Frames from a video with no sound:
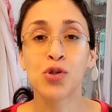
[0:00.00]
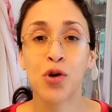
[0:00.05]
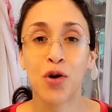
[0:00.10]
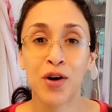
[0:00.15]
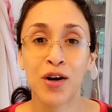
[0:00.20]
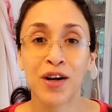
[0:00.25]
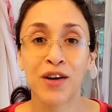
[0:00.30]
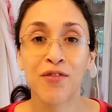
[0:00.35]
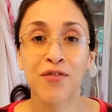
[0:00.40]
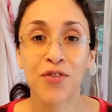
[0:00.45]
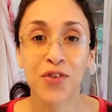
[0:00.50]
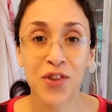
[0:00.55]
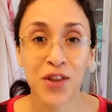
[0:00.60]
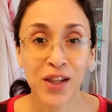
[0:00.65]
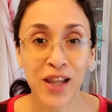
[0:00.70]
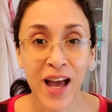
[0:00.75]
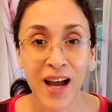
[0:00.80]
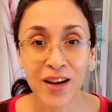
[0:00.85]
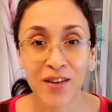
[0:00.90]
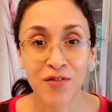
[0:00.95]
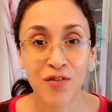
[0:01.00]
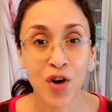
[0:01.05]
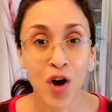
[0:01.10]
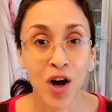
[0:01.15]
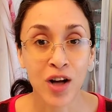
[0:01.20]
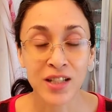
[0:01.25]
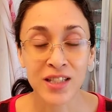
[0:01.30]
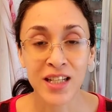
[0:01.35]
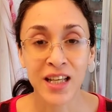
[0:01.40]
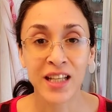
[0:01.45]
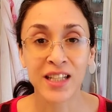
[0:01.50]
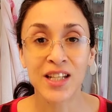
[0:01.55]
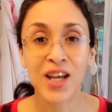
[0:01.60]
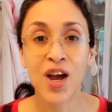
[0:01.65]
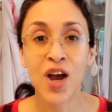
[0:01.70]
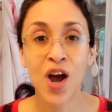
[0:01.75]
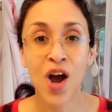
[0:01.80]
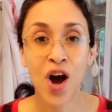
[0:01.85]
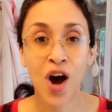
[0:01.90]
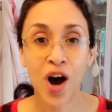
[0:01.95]
sorry for the lack of content
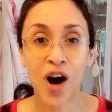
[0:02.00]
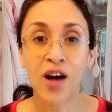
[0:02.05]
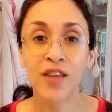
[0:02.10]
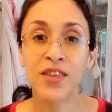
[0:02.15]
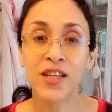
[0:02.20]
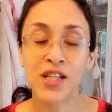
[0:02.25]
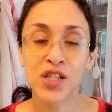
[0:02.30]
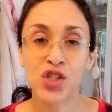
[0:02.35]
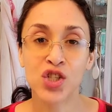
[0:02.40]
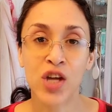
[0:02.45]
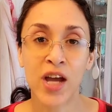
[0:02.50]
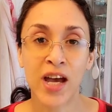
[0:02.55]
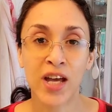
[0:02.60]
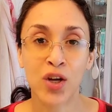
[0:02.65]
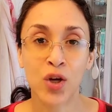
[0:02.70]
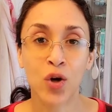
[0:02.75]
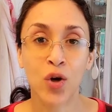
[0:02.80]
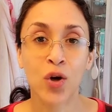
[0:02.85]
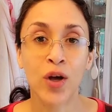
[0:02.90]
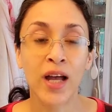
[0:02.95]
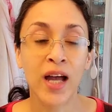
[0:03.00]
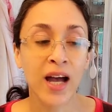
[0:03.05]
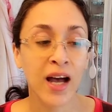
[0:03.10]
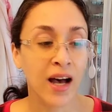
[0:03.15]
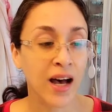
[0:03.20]
on this channel.